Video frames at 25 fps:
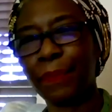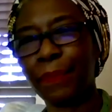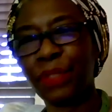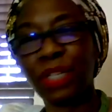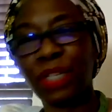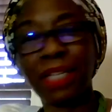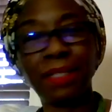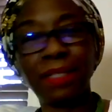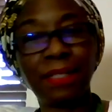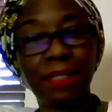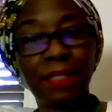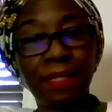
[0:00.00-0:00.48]

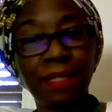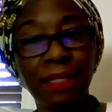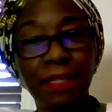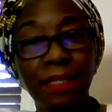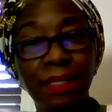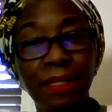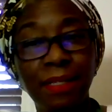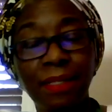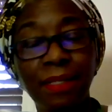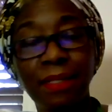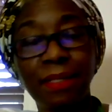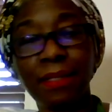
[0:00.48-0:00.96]
Gen
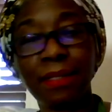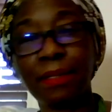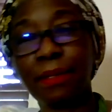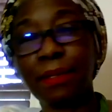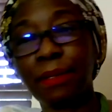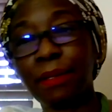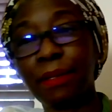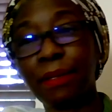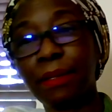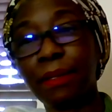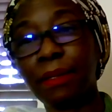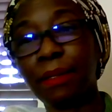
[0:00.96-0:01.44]
Z's,
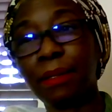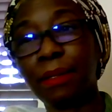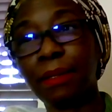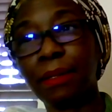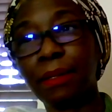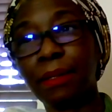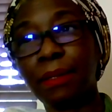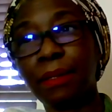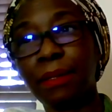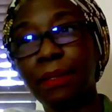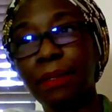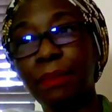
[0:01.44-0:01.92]

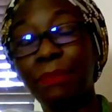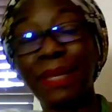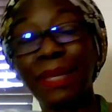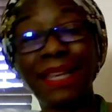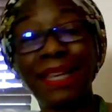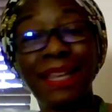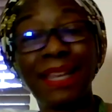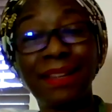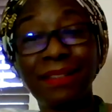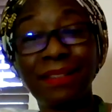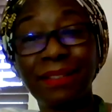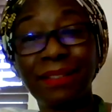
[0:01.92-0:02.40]

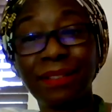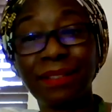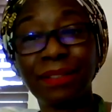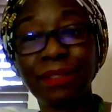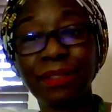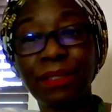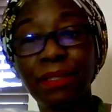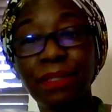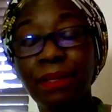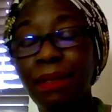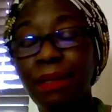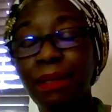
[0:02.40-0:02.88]

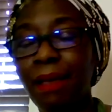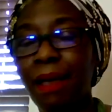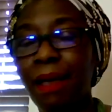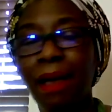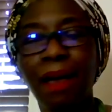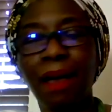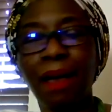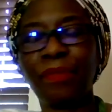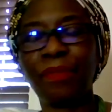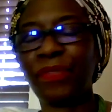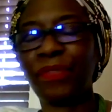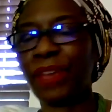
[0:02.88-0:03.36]
millennials
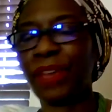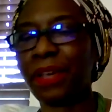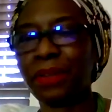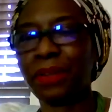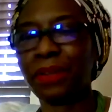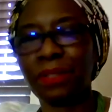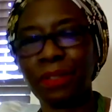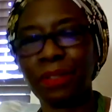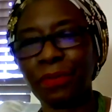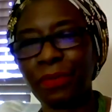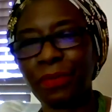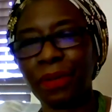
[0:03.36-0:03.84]
are
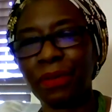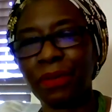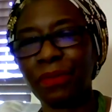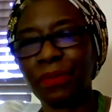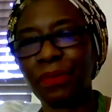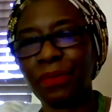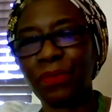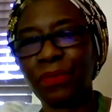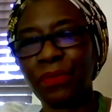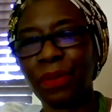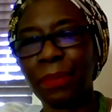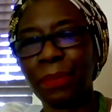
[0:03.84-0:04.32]
very different
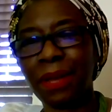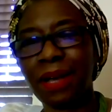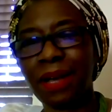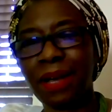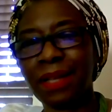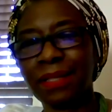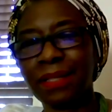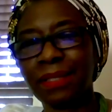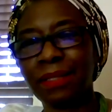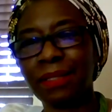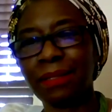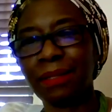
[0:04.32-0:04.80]
from
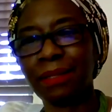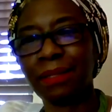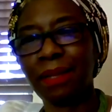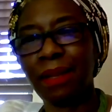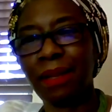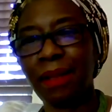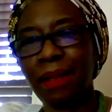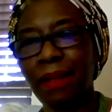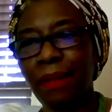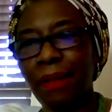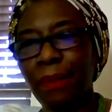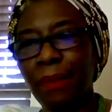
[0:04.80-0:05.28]
us.
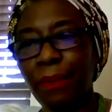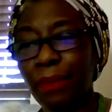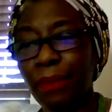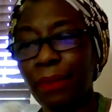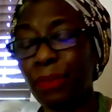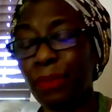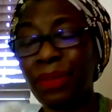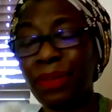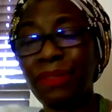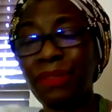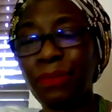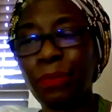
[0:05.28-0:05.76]

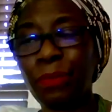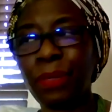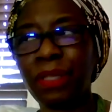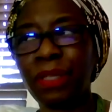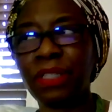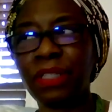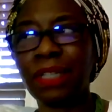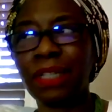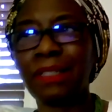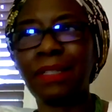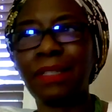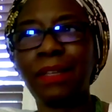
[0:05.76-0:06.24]
We
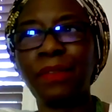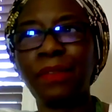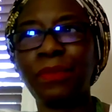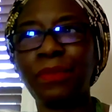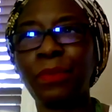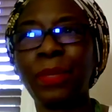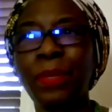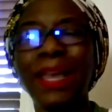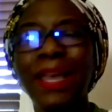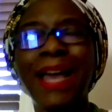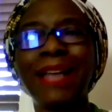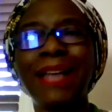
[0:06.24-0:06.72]

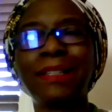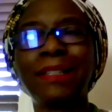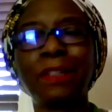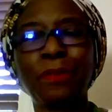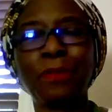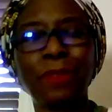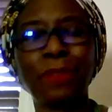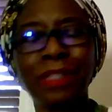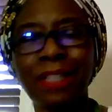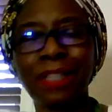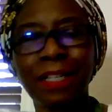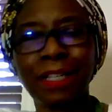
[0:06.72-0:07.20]
had
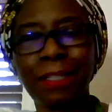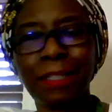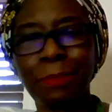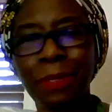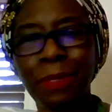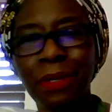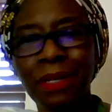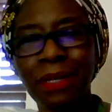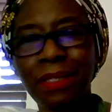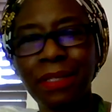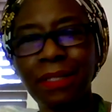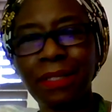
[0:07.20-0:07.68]
different
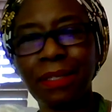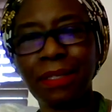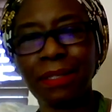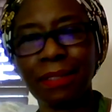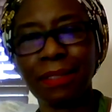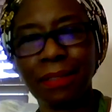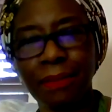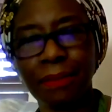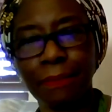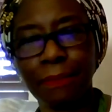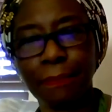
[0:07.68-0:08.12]
experiences